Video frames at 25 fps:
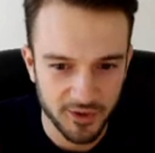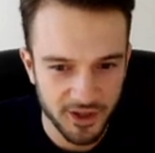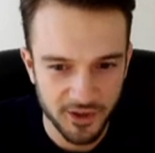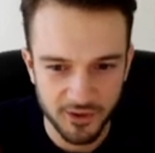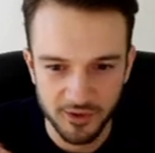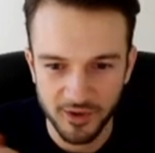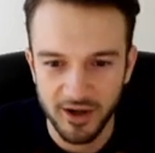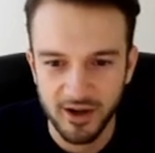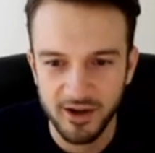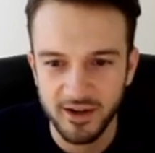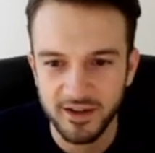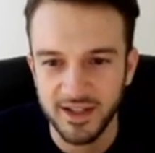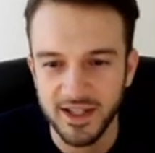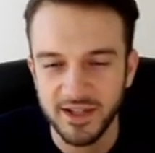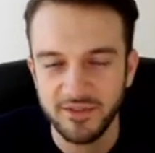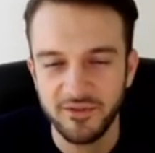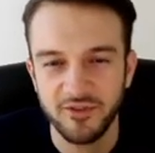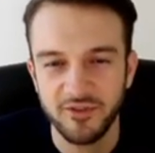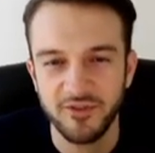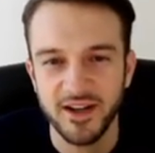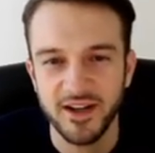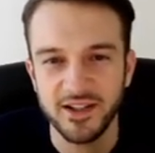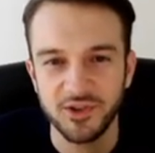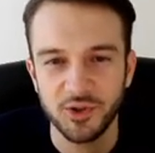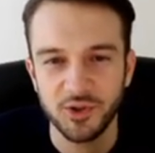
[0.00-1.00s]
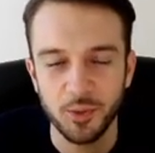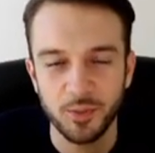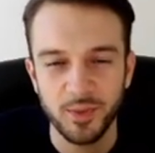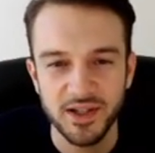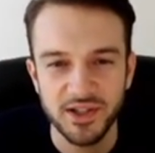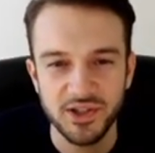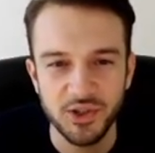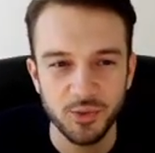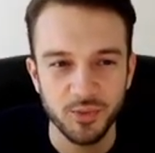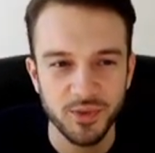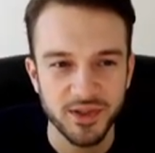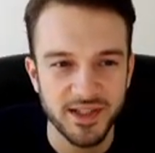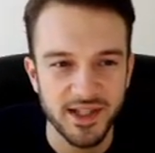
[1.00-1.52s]
you know, our click-through rate is up by
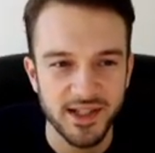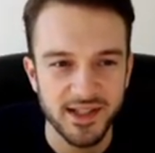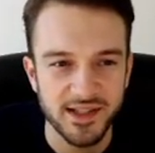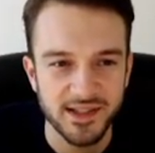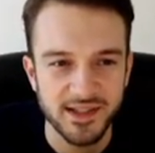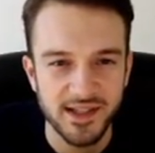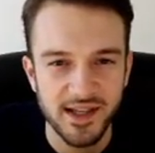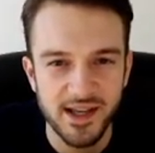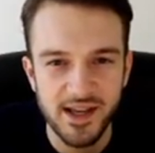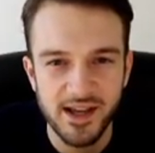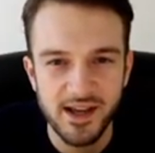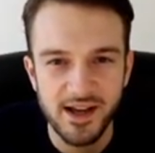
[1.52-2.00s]
2%.